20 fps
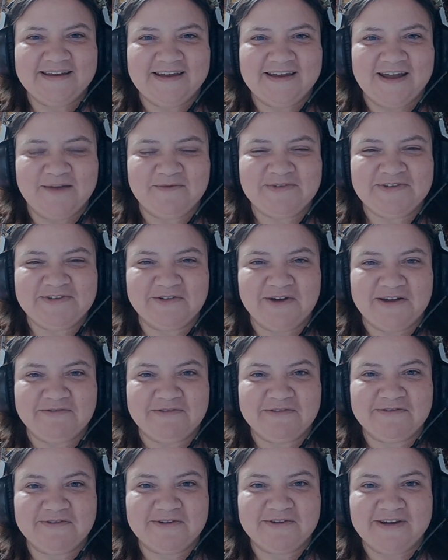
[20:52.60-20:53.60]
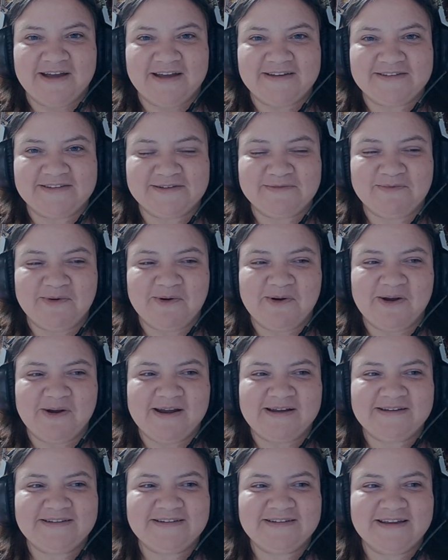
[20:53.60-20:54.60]
I'm so grateful for you guys'
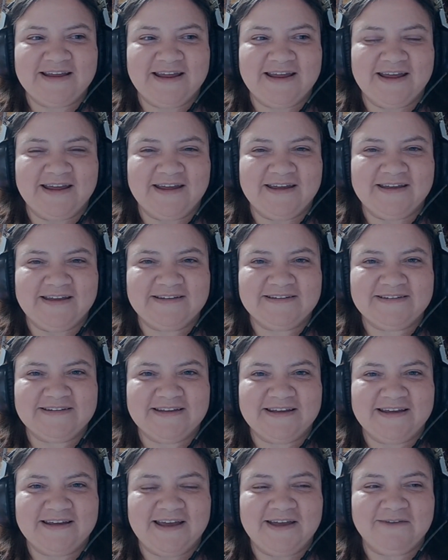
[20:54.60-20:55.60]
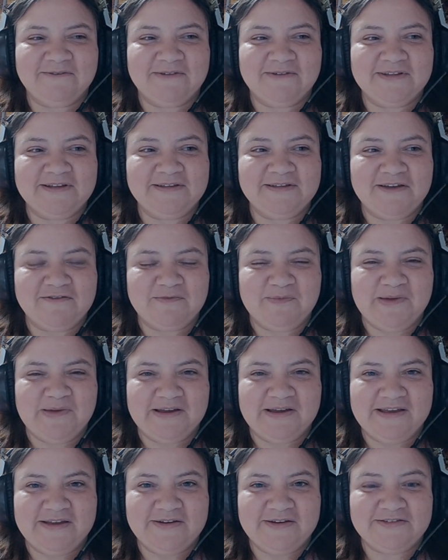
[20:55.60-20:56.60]
support, and I really love
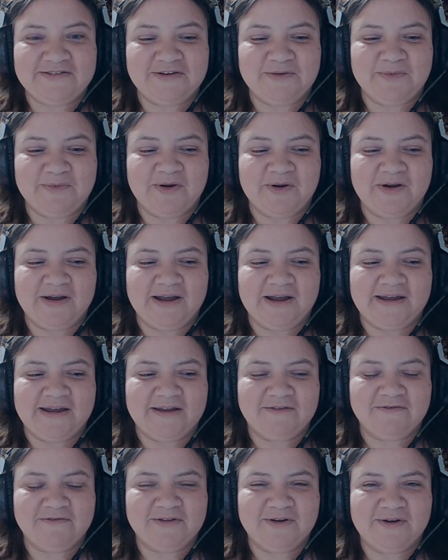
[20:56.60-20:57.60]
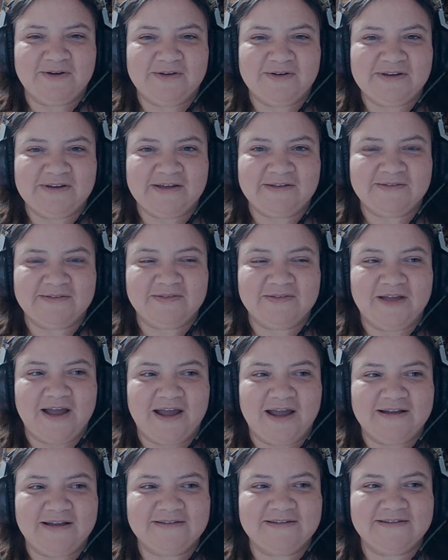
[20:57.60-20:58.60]
being a YouTuber, and I've learned a
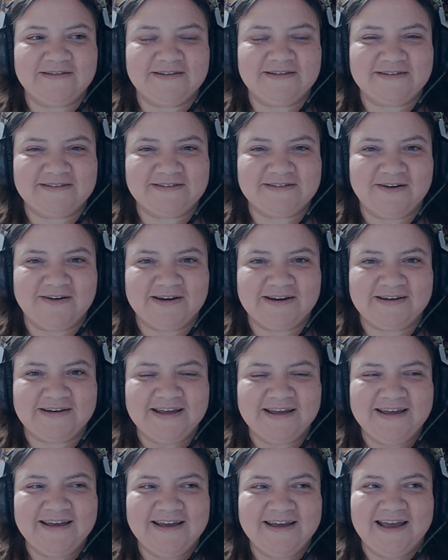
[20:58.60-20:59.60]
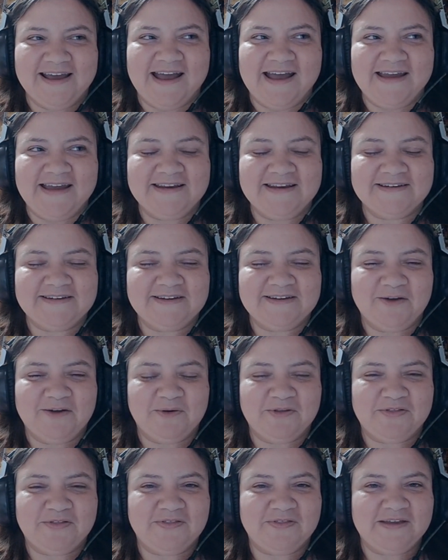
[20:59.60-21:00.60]
lot since I started. I didn't know
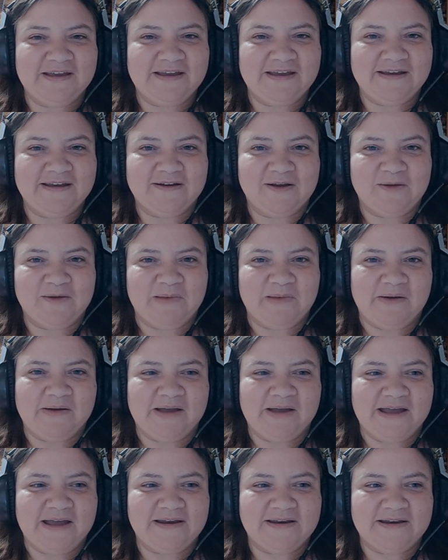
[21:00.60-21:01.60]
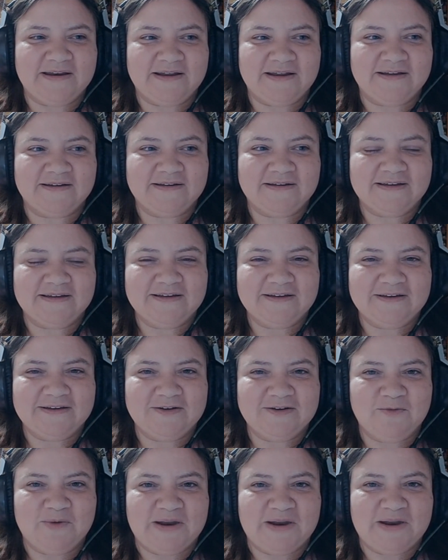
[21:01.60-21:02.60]
a thing about editing
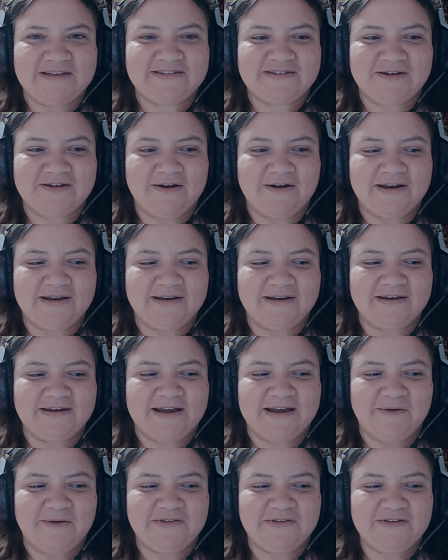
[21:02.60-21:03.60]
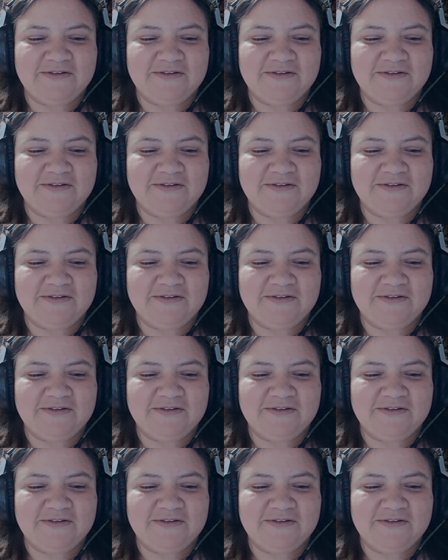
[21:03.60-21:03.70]
when I started, and I was